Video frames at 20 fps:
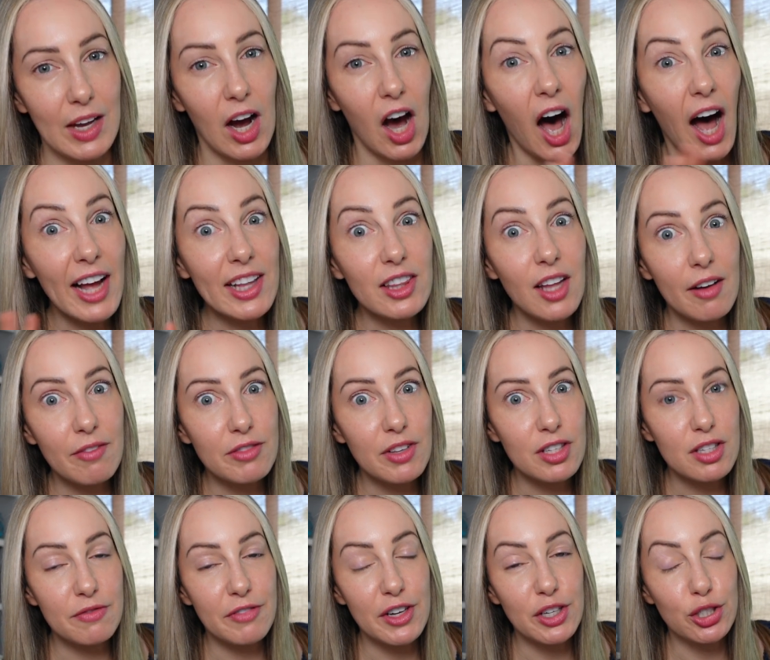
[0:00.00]
I love
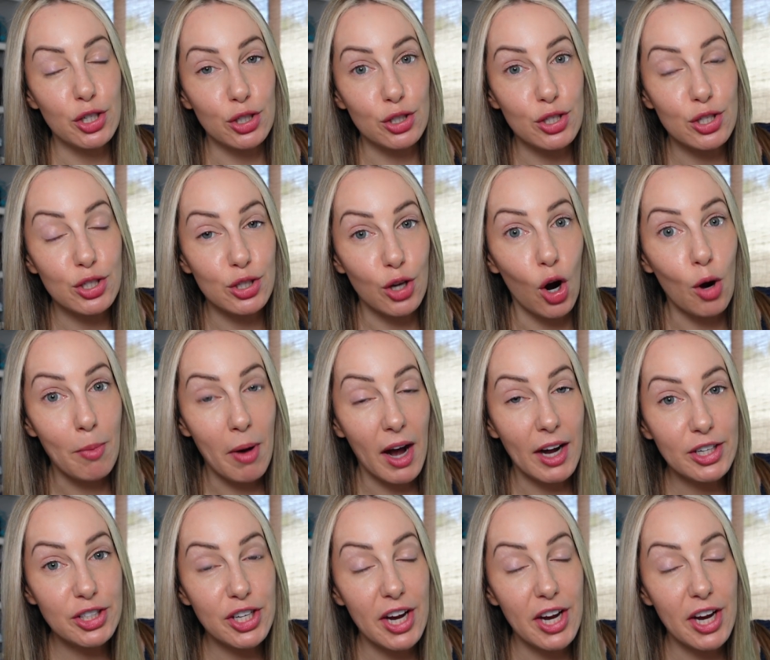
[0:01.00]
this feature so much,